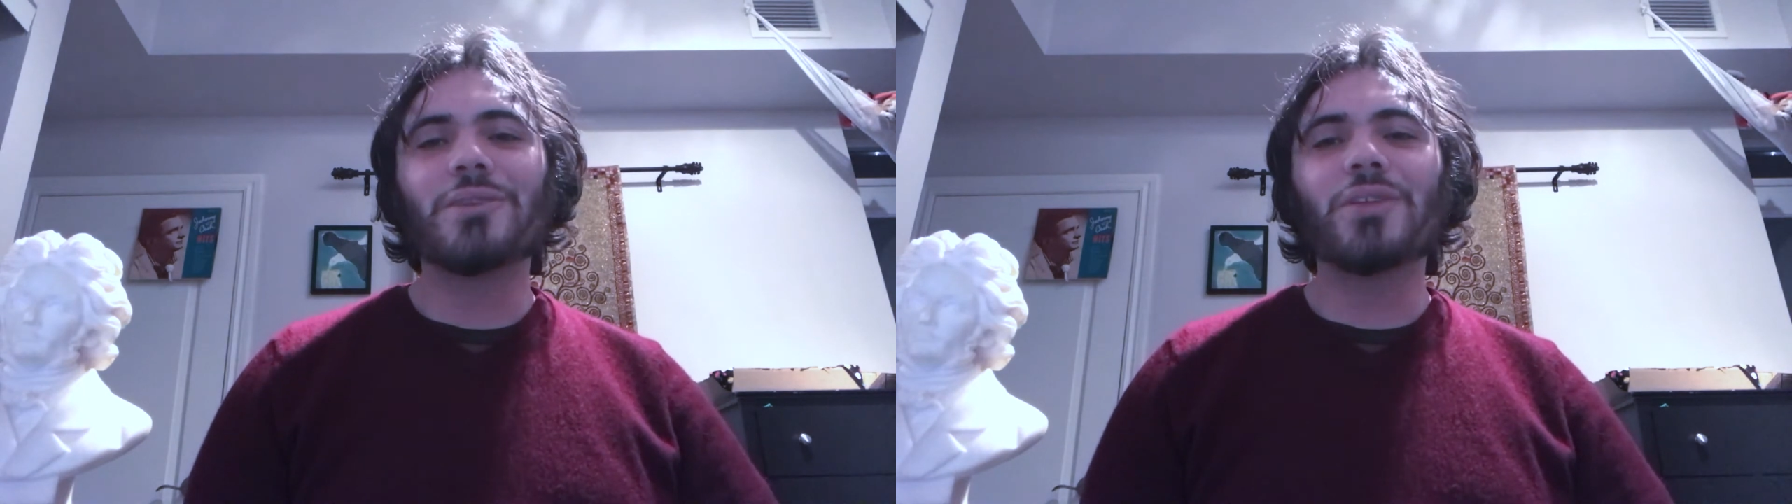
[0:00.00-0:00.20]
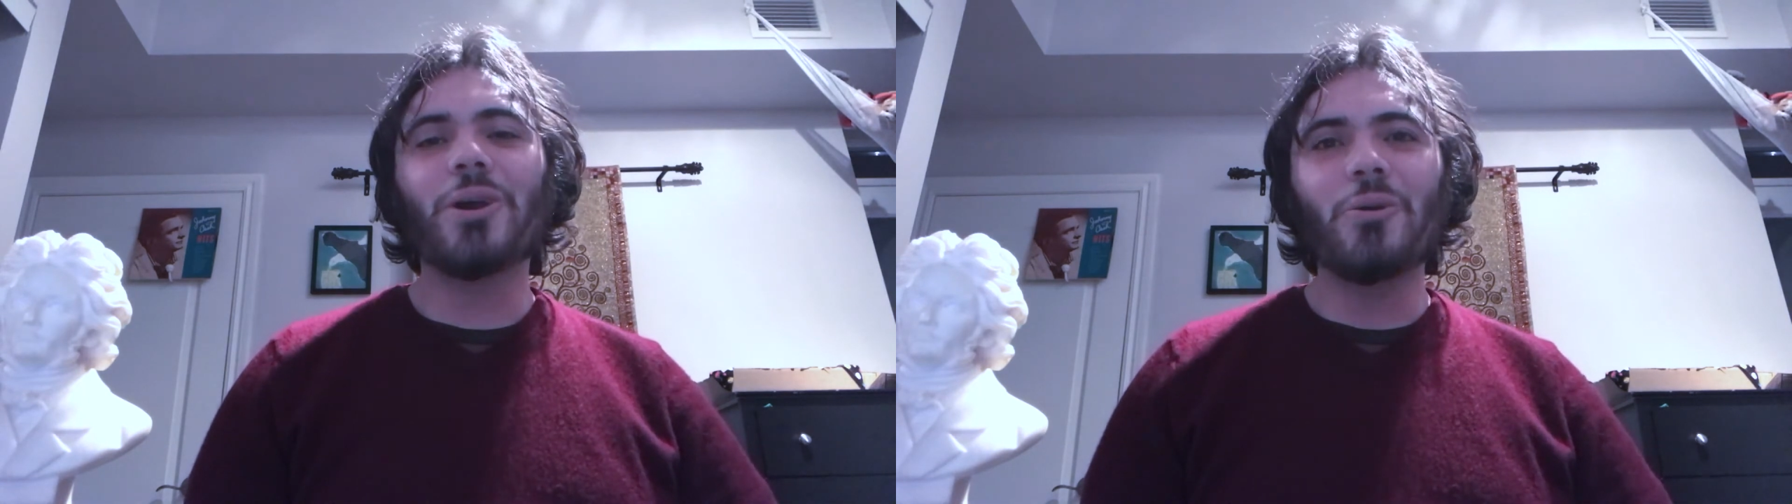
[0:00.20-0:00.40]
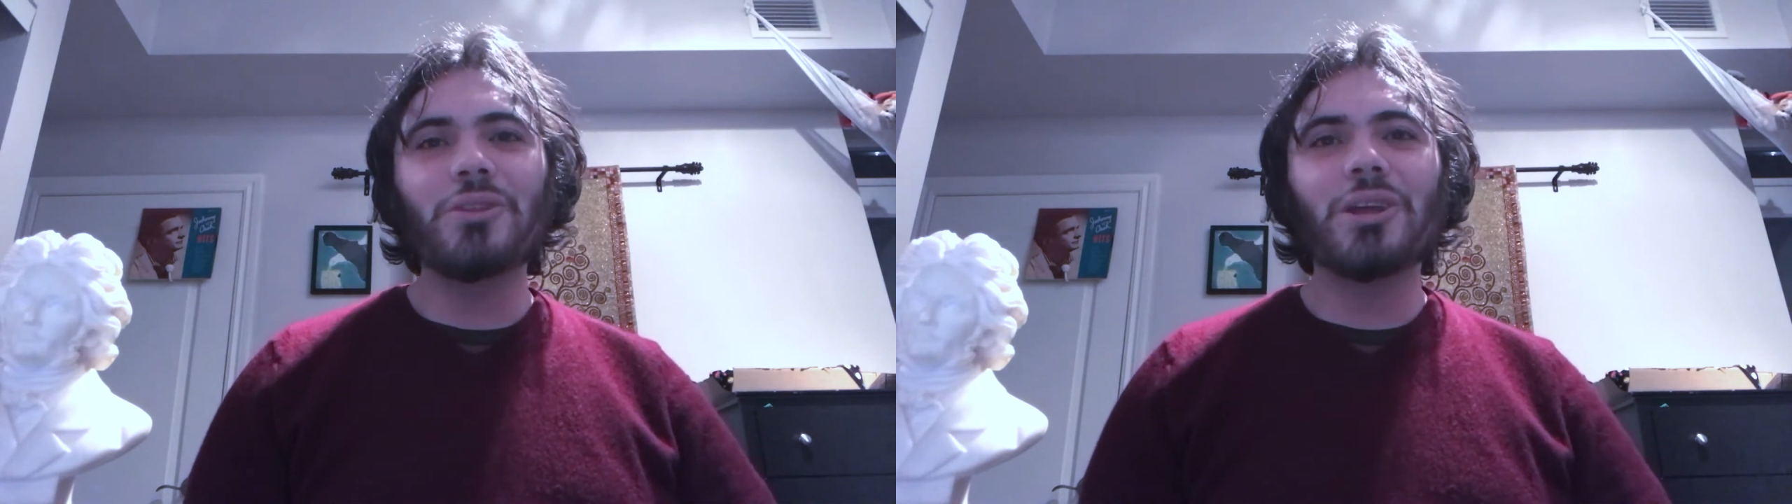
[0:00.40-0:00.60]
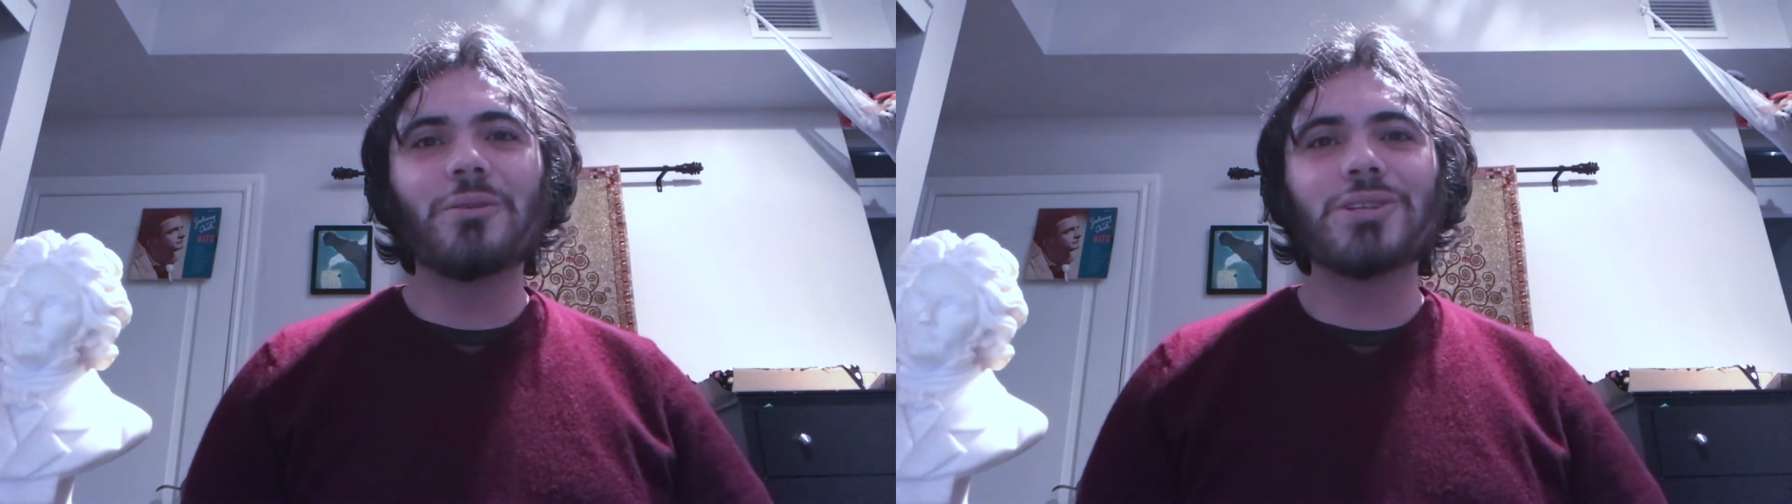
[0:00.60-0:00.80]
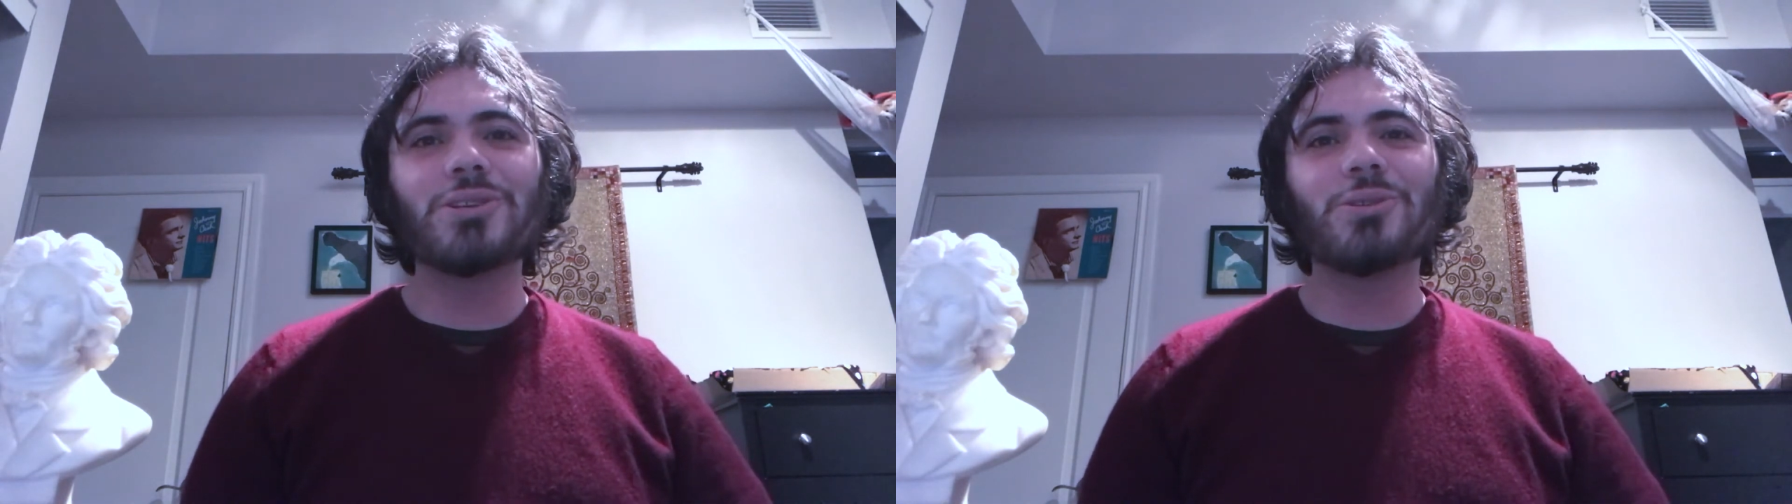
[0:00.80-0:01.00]
the only
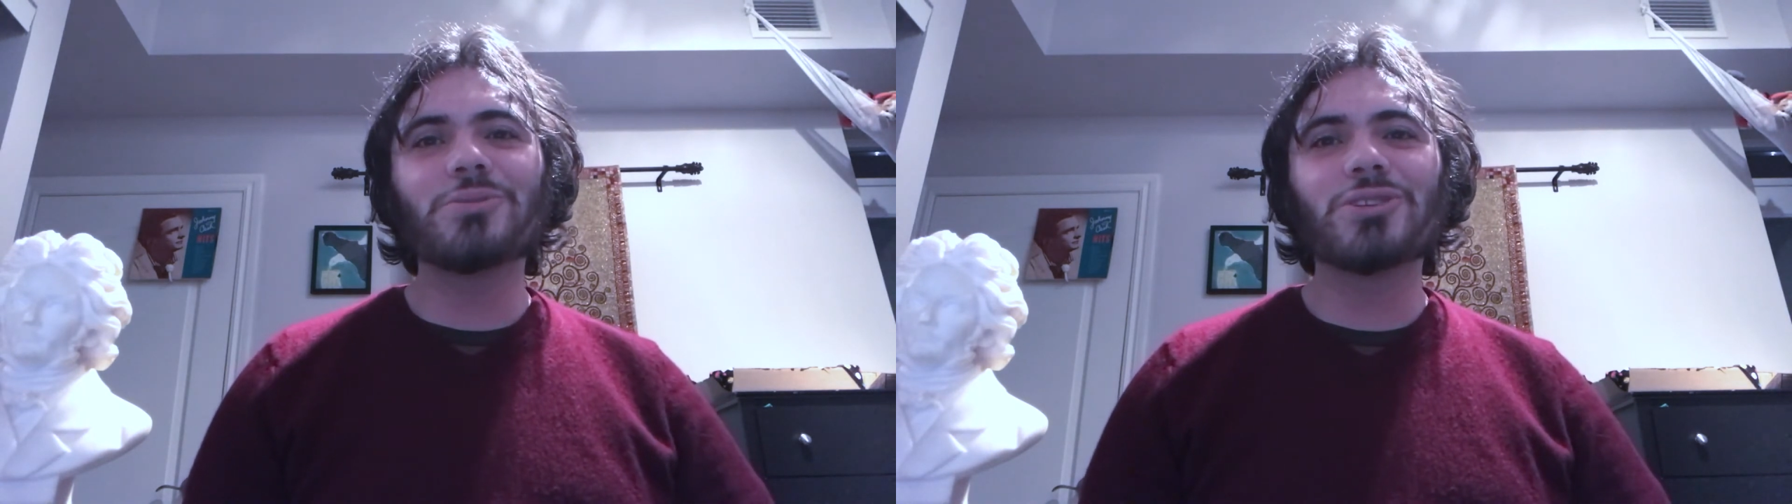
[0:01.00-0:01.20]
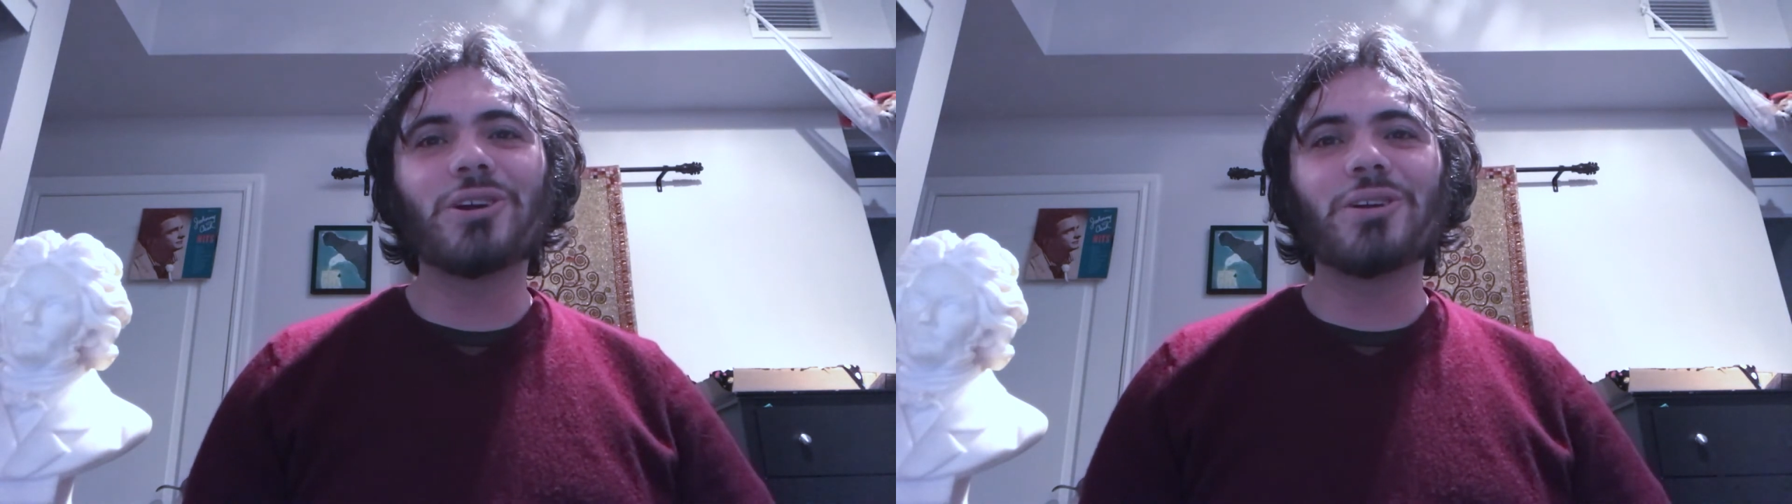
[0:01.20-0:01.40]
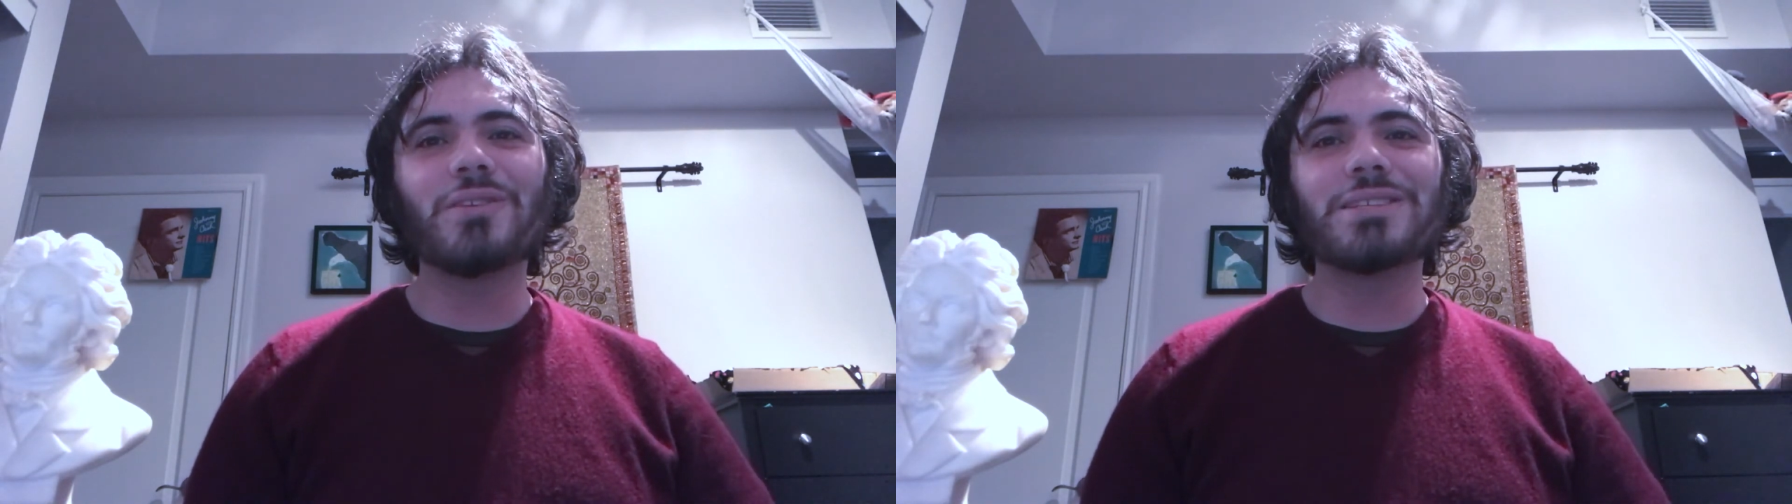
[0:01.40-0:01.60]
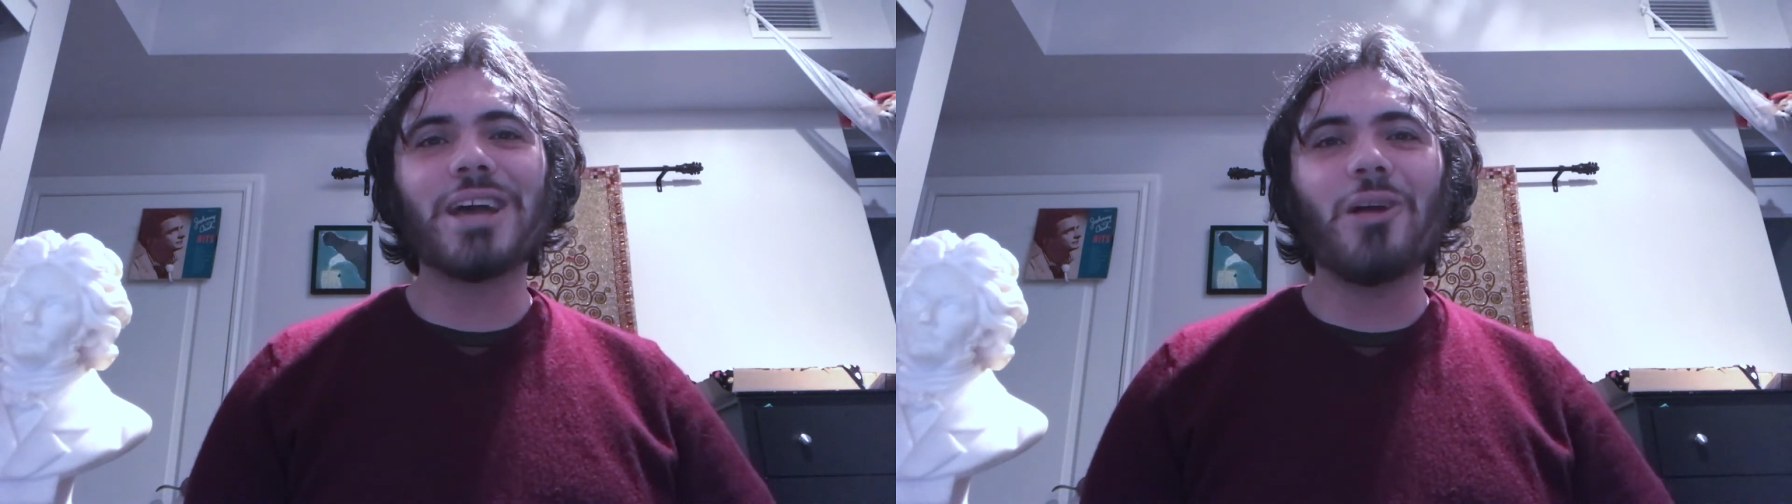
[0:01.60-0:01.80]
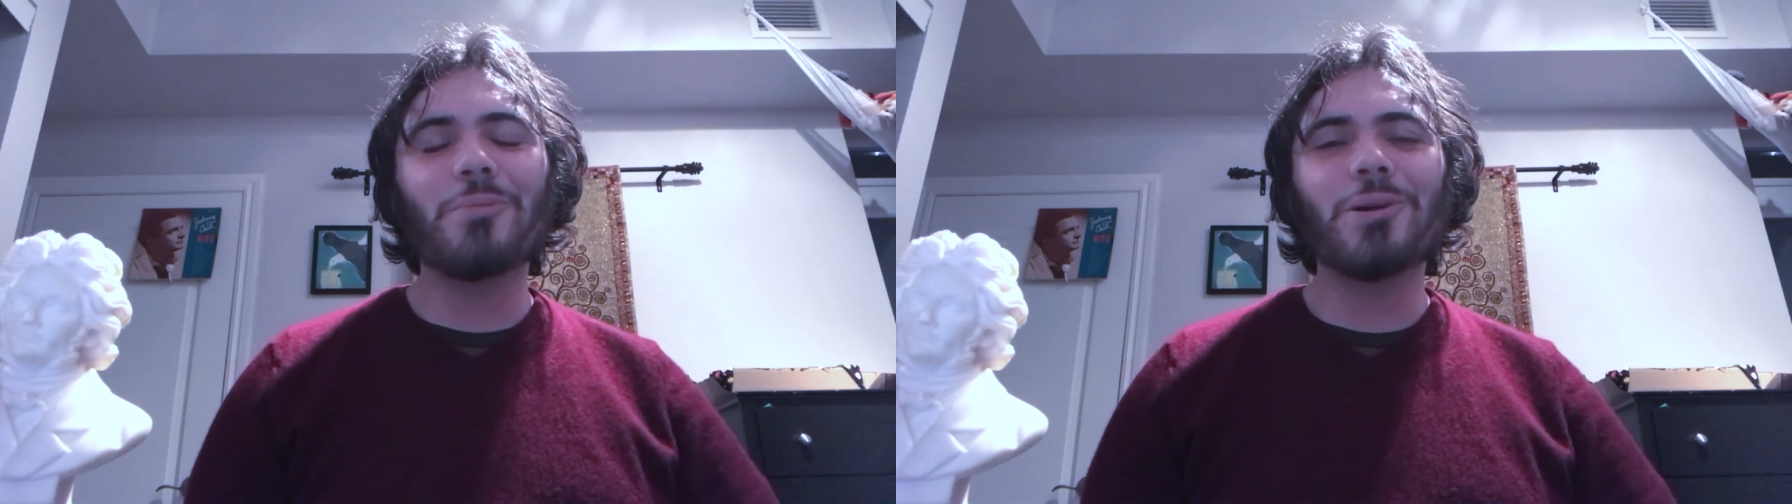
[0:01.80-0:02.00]
original song on this
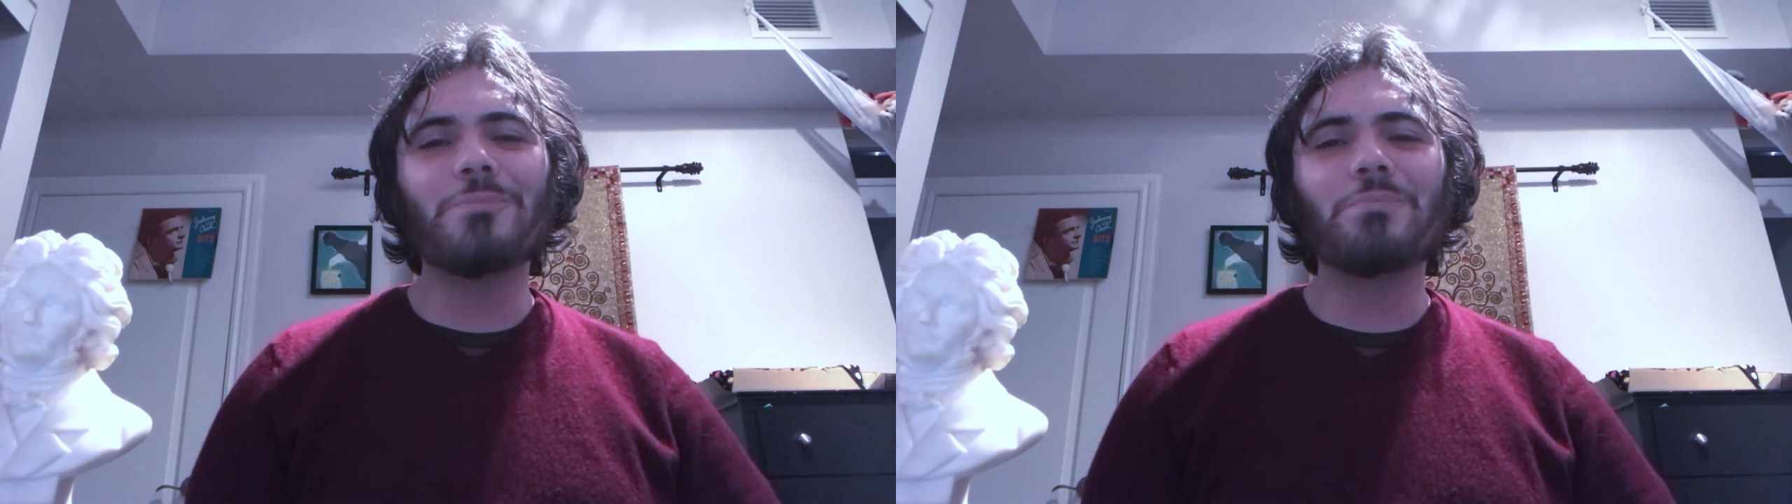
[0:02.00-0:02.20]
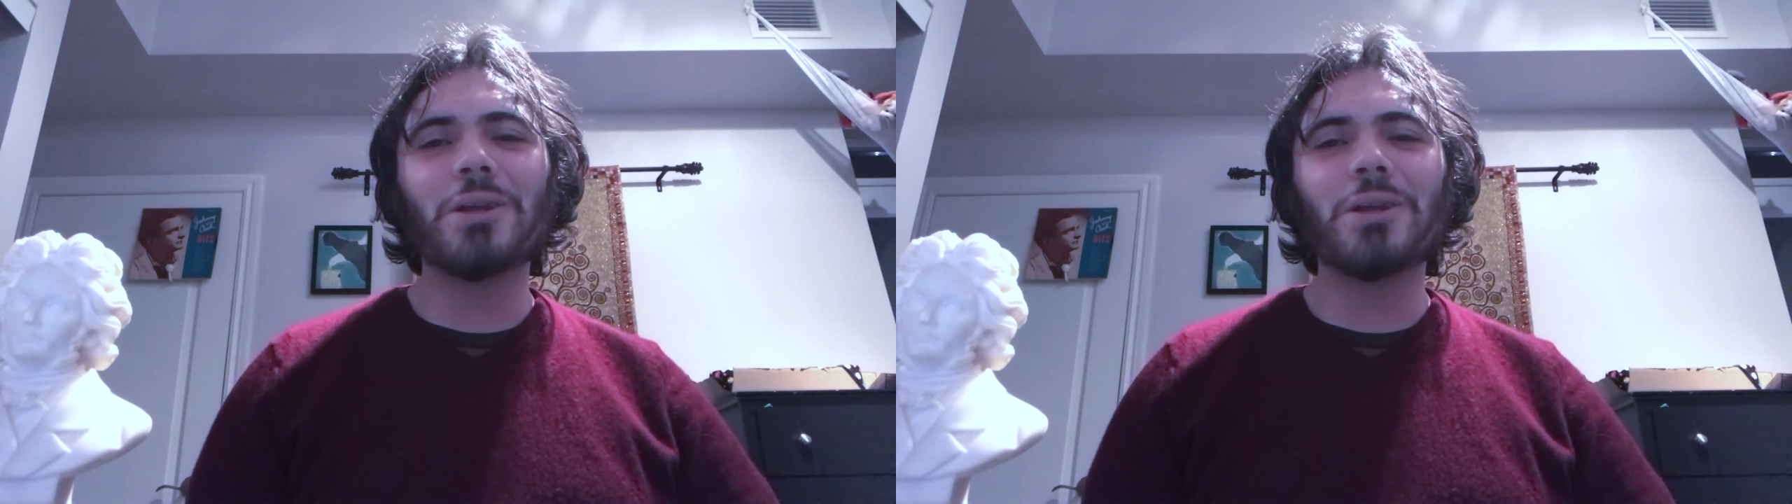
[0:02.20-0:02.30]
album,